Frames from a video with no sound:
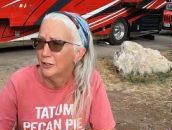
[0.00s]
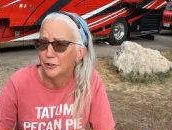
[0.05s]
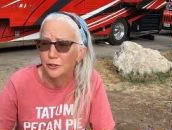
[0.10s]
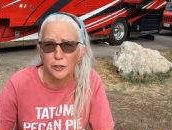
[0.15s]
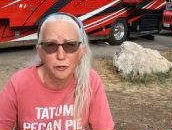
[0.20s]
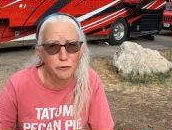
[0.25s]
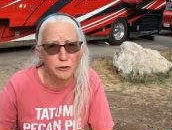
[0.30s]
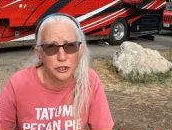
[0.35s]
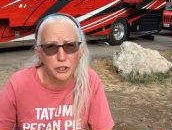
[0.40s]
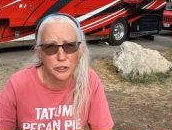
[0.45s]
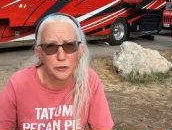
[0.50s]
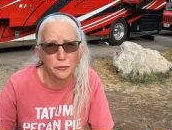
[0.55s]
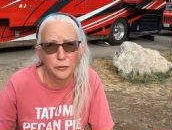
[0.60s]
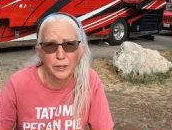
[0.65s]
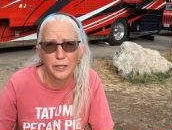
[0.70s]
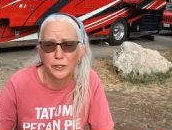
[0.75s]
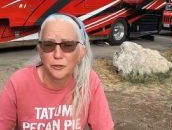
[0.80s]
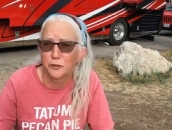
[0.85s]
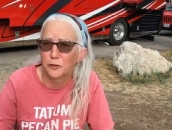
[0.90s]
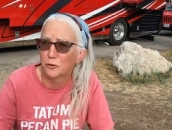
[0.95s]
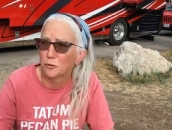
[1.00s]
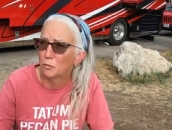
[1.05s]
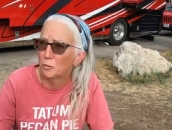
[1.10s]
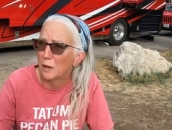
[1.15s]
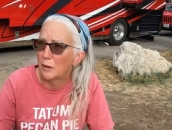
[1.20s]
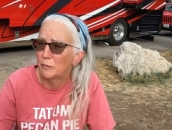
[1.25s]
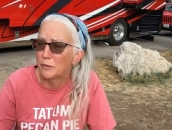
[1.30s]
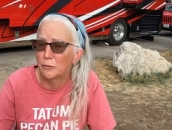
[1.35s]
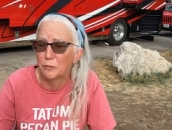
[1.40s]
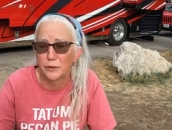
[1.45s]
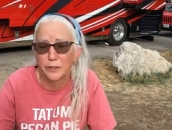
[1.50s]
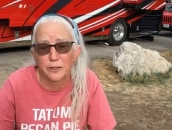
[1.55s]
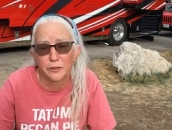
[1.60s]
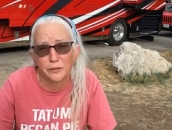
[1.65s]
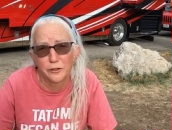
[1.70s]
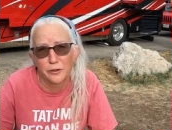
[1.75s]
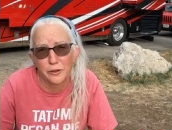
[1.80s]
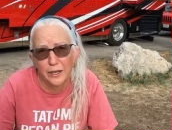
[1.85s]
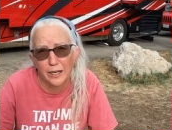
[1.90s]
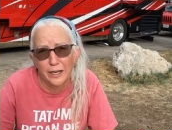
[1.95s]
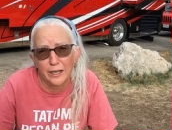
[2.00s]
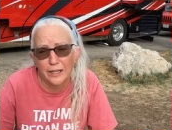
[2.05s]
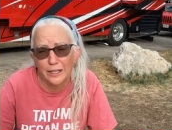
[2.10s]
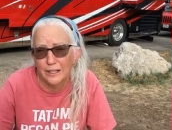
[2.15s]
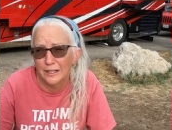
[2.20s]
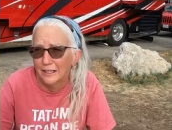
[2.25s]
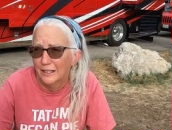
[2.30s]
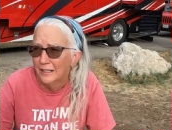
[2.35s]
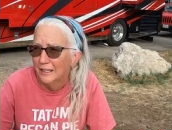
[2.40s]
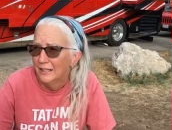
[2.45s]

No generator while we went on our hike.